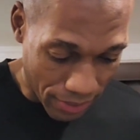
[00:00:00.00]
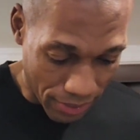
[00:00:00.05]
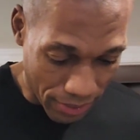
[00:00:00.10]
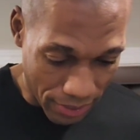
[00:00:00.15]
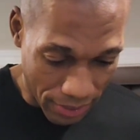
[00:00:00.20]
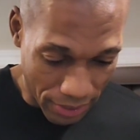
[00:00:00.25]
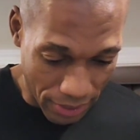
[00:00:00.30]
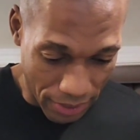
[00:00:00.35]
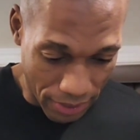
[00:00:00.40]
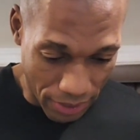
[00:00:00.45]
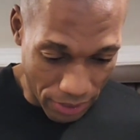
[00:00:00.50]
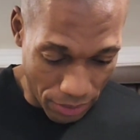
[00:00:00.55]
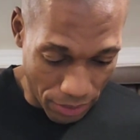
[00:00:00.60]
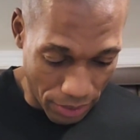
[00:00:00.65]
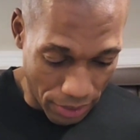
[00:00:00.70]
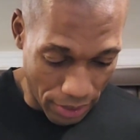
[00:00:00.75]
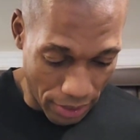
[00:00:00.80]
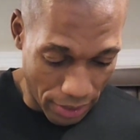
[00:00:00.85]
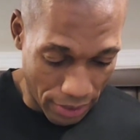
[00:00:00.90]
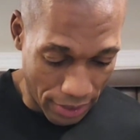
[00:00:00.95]
So here we
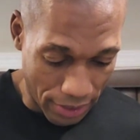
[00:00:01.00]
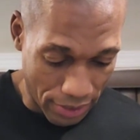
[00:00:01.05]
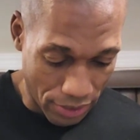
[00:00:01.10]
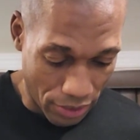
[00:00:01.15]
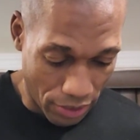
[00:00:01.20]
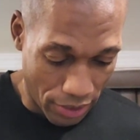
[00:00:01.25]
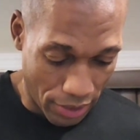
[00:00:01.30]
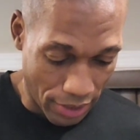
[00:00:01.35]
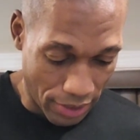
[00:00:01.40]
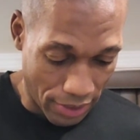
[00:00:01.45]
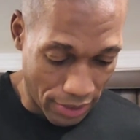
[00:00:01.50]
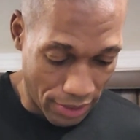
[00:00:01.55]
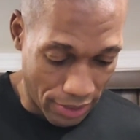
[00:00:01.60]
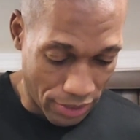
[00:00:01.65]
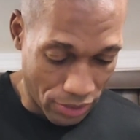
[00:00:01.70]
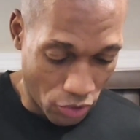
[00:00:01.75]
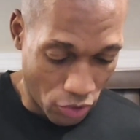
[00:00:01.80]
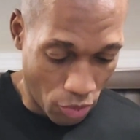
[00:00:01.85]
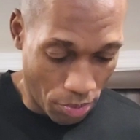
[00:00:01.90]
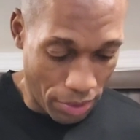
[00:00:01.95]
go.
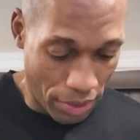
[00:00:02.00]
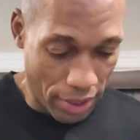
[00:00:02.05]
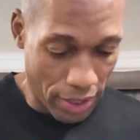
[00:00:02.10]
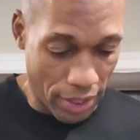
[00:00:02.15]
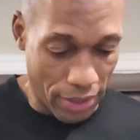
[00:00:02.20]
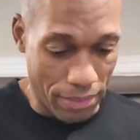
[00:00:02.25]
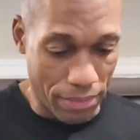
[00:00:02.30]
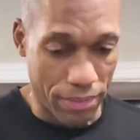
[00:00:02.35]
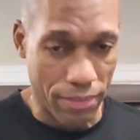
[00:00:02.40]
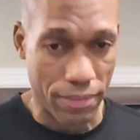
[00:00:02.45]
Let's open it up.